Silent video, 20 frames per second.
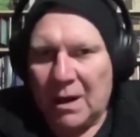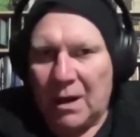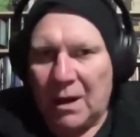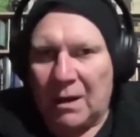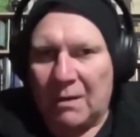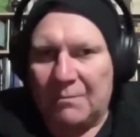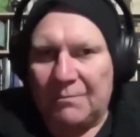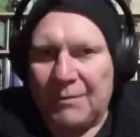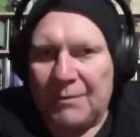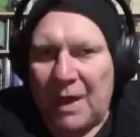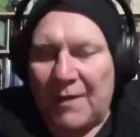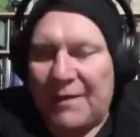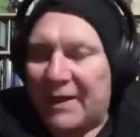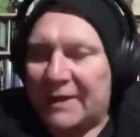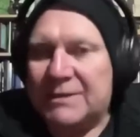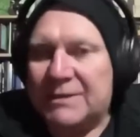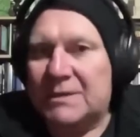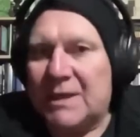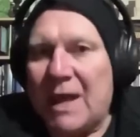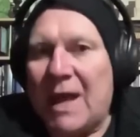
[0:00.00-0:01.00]
And
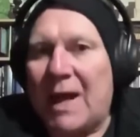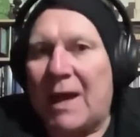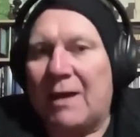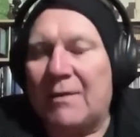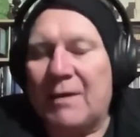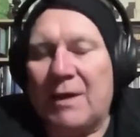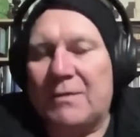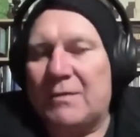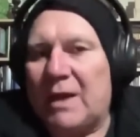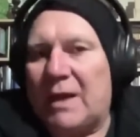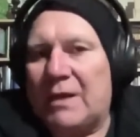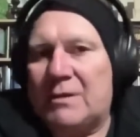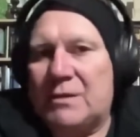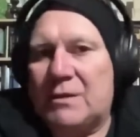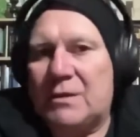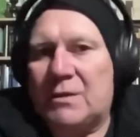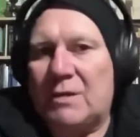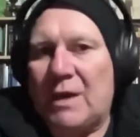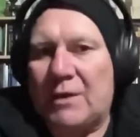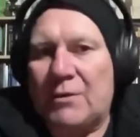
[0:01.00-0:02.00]
that's there.
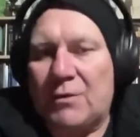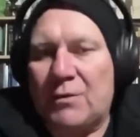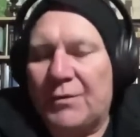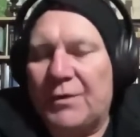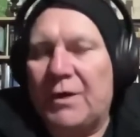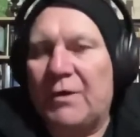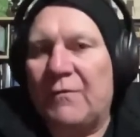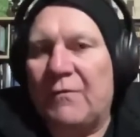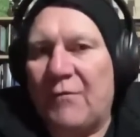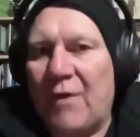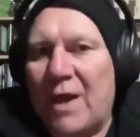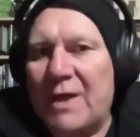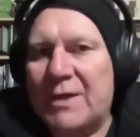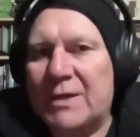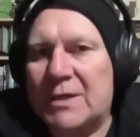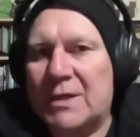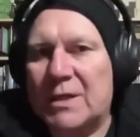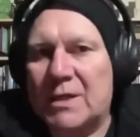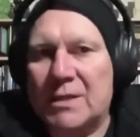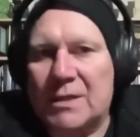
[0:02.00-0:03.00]
That's on the
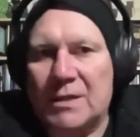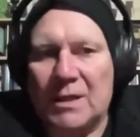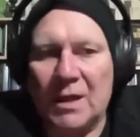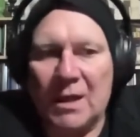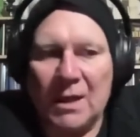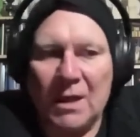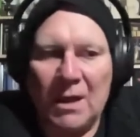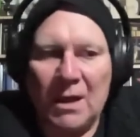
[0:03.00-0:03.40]
Euphrates.